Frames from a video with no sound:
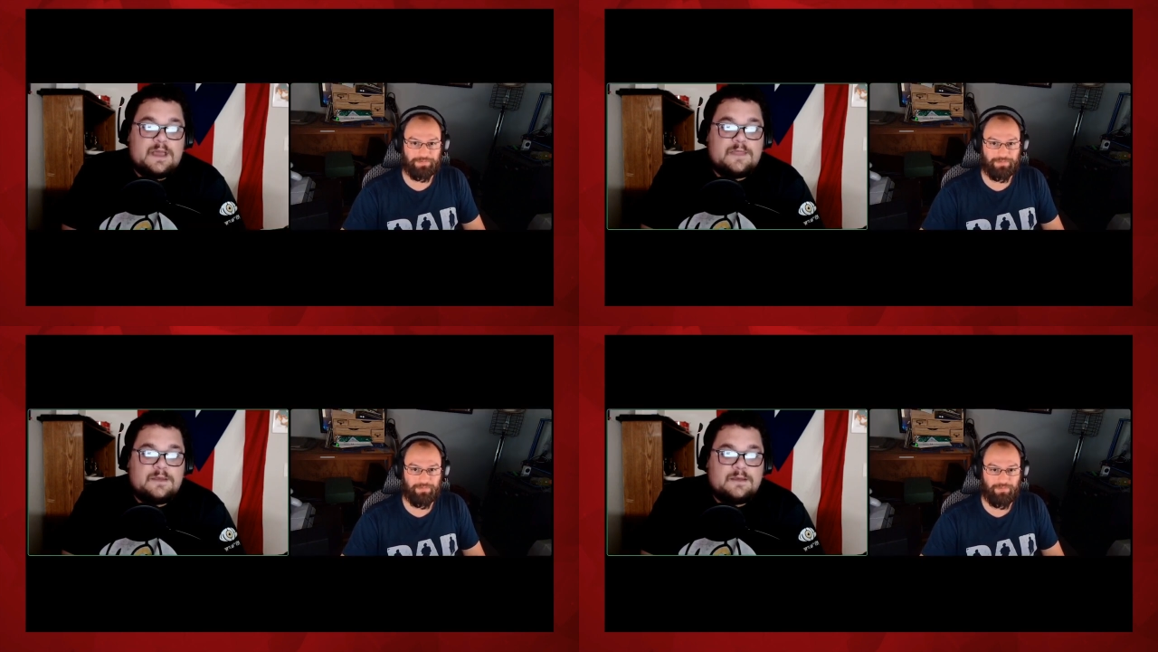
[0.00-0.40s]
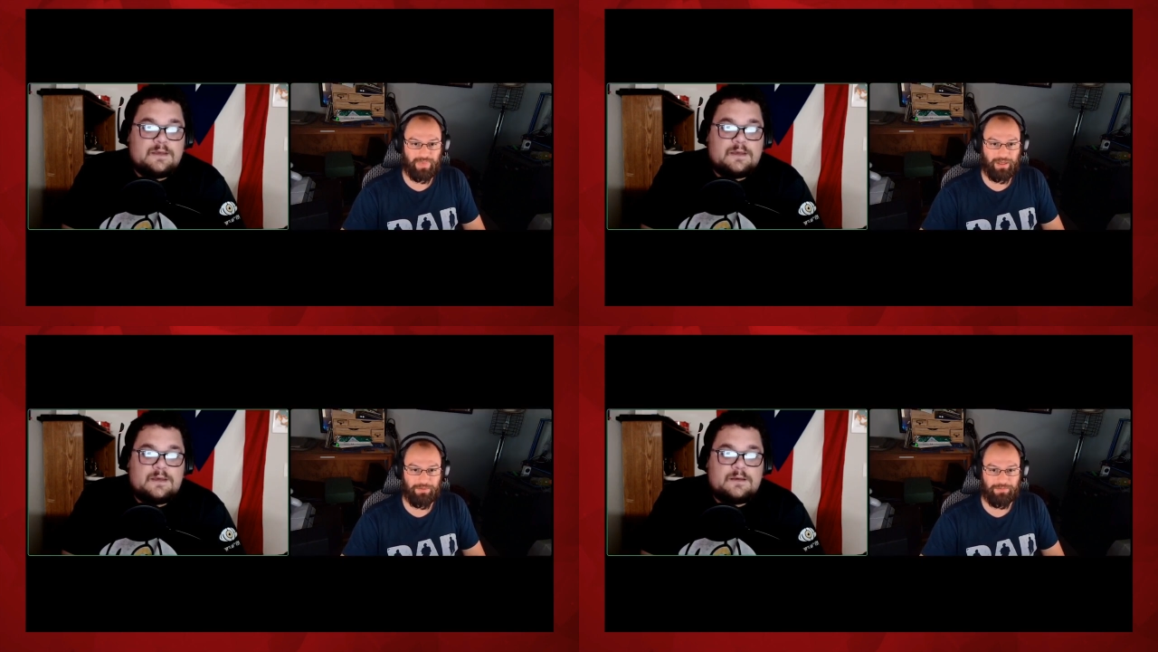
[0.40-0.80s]
Speaker 1: I think
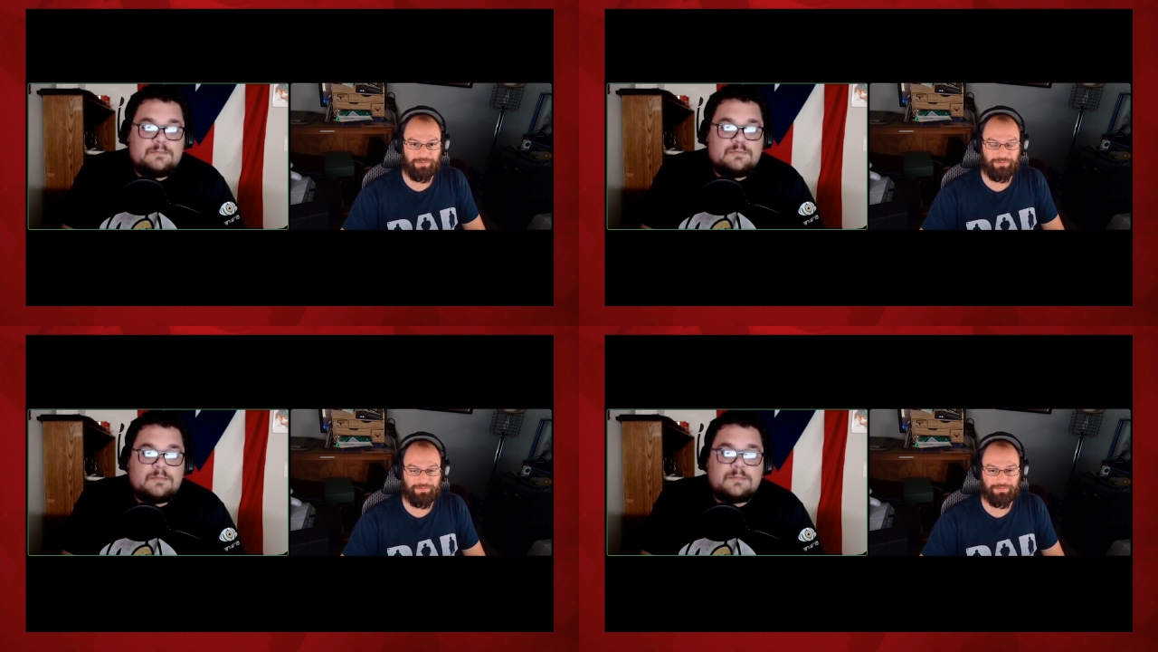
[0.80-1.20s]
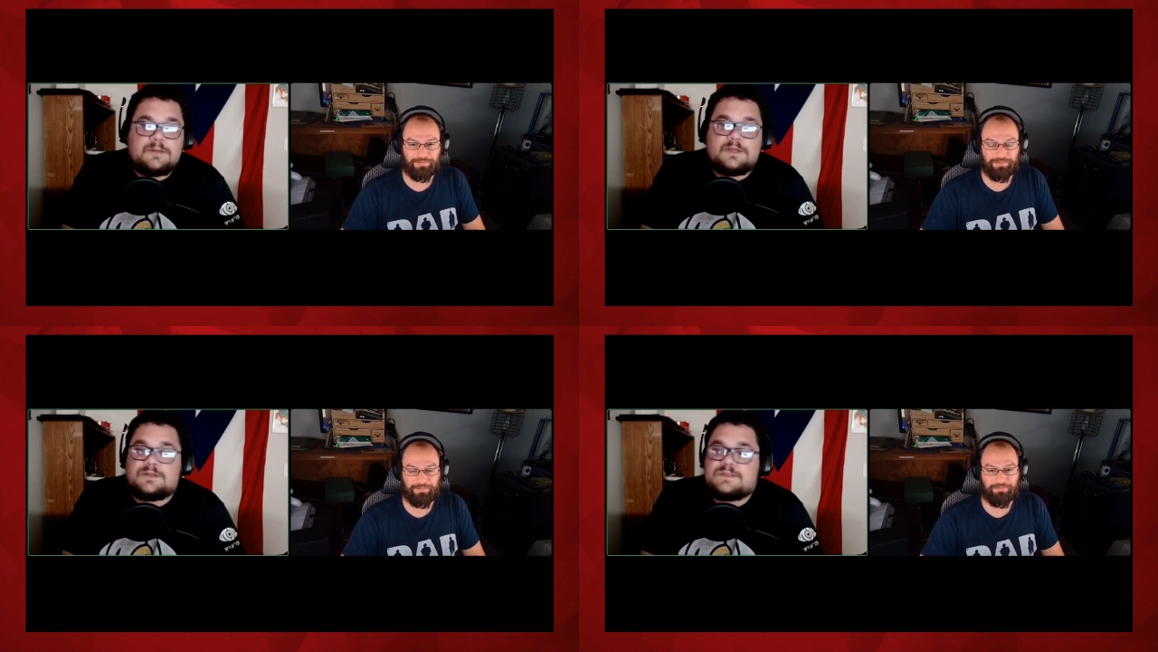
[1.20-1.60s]
uh, probably a
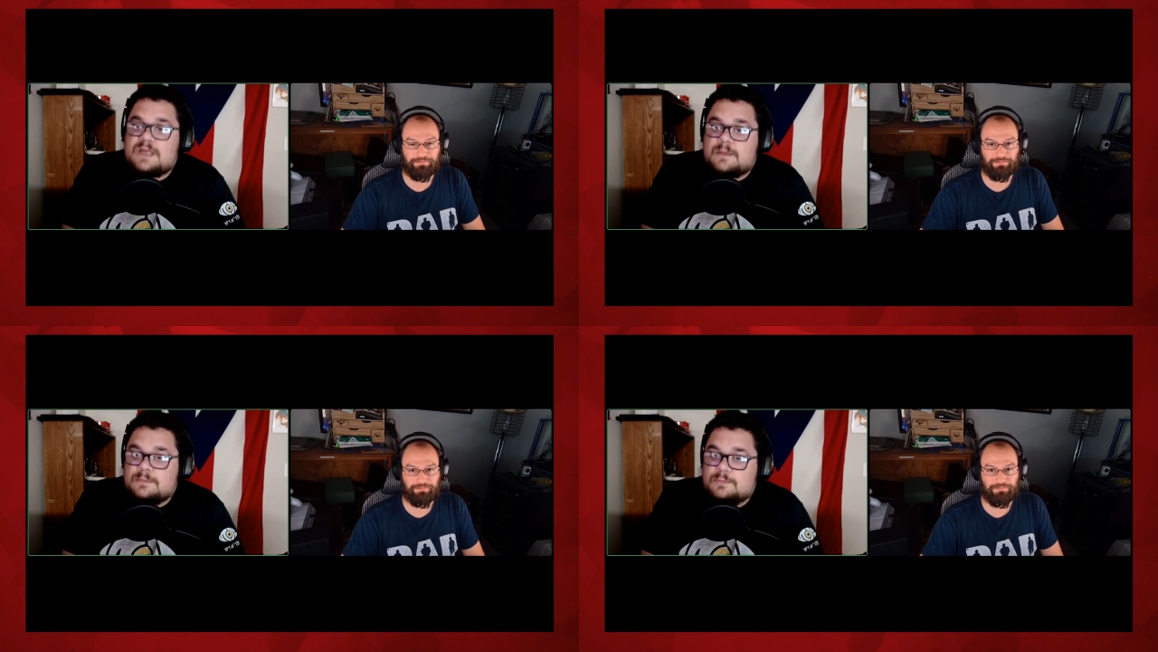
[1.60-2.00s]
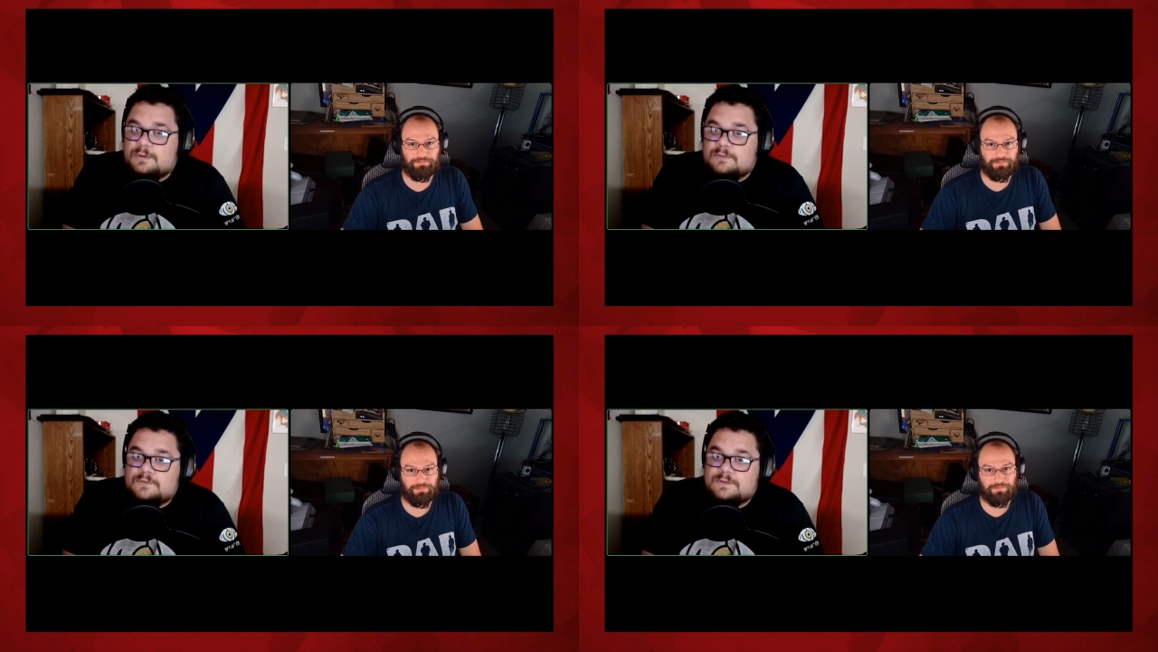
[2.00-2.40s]
good stopping
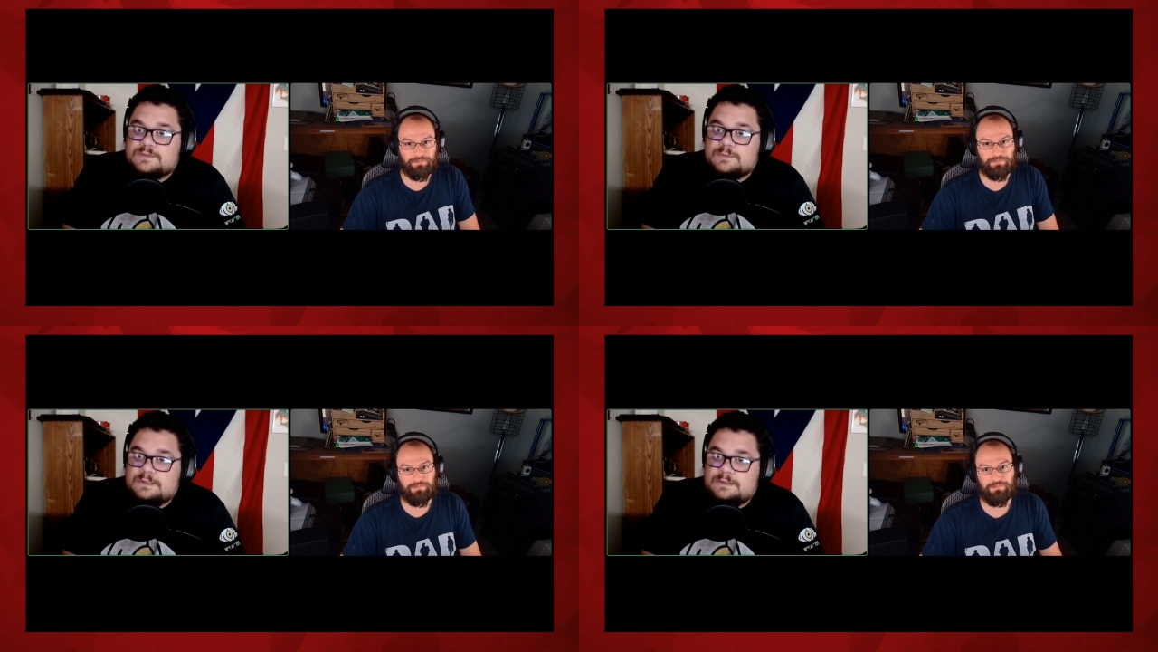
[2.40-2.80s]
point for this week